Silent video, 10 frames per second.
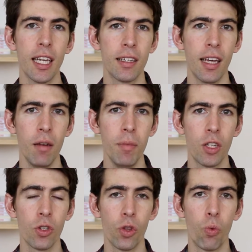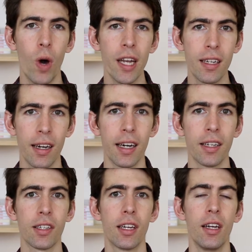that 10 minutes on the one
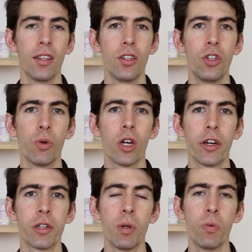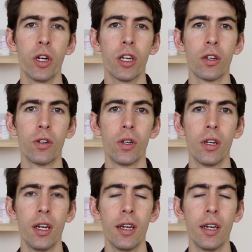task that you were going to be working on